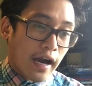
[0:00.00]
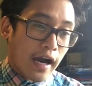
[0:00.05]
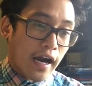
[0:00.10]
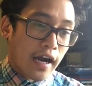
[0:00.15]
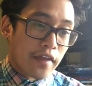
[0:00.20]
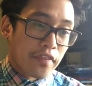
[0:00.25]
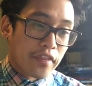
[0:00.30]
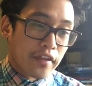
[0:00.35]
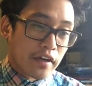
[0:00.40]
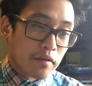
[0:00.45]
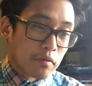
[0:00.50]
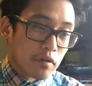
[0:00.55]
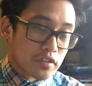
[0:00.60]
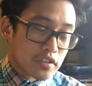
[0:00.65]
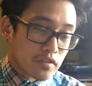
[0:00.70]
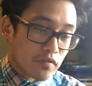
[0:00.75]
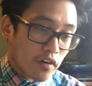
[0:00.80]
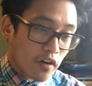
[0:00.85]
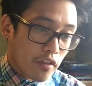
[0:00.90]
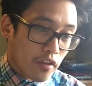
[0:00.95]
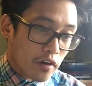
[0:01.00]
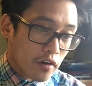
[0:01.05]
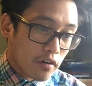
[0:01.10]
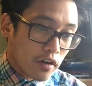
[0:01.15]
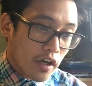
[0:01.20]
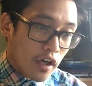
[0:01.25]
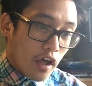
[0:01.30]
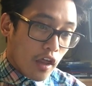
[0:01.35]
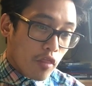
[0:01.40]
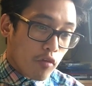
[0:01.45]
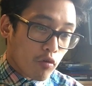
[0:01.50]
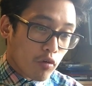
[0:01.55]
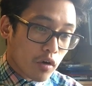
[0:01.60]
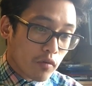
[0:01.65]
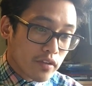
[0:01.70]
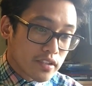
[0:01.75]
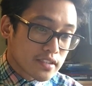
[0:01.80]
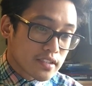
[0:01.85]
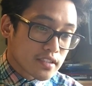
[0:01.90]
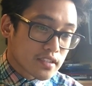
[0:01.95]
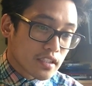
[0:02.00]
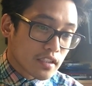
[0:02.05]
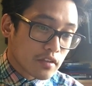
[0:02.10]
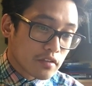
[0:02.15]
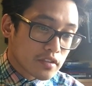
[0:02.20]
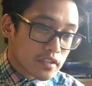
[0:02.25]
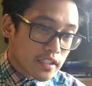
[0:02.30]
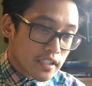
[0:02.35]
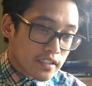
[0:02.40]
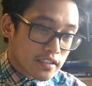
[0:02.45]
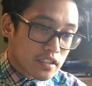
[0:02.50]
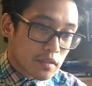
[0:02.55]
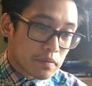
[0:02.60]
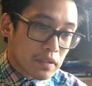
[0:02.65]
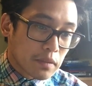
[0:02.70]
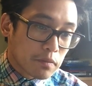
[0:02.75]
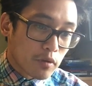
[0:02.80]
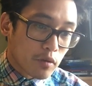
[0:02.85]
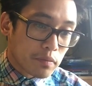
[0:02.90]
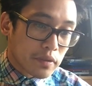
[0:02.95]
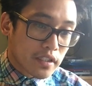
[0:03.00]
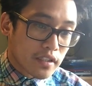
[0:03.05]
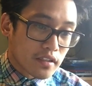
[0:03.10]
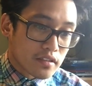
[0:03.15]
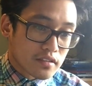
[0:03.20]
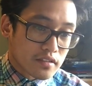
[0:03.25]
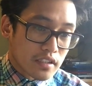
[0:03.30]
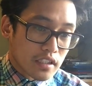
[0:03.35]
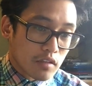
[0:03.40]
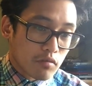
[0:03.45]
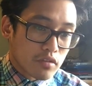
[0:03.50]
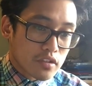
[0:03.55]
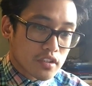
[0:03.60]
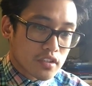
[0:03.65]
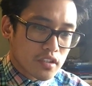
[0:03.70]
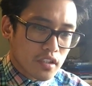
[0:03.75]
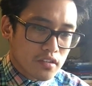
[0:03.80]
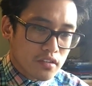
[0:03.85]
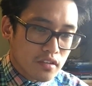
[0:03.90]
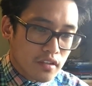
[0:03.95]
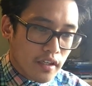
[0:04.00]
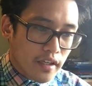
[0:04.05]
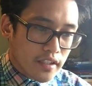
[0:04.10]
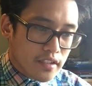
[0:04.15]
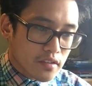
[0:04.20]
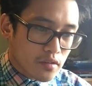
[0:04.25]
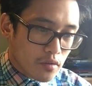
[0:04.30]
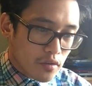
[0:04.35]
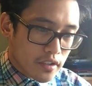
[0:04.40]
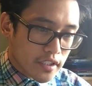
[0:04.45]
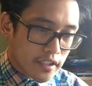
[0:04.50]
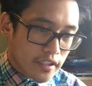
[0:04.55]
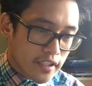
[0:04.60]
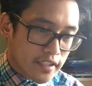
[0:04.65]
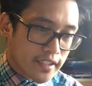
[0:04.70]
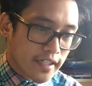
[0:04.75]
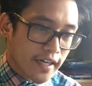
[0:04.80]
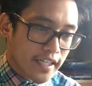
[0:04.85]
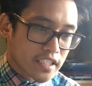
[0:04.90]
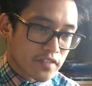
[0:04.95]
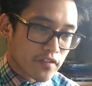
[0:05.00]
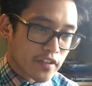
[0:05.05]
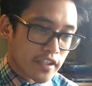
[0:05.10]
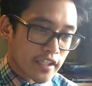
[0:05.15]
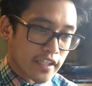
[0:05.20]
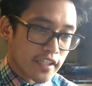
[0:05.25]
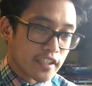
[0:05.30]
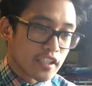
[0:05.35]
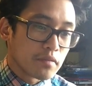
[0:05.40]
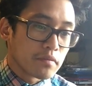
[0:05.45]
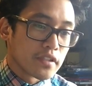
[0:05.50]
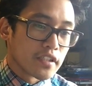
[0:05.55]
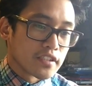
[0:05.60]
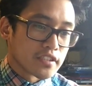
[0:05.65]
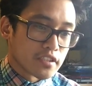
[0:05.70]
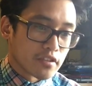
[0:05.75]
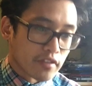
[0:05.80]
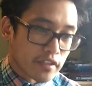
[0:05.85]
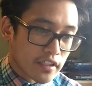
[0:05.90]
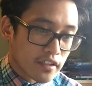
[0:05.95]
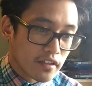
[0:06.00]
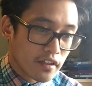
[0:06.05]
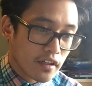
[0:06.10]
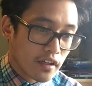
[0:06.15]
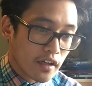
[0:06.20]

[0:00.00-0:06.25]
I think most of all, though, the war was disillusioning to people because it was such an extraordinary catastrophe in human history.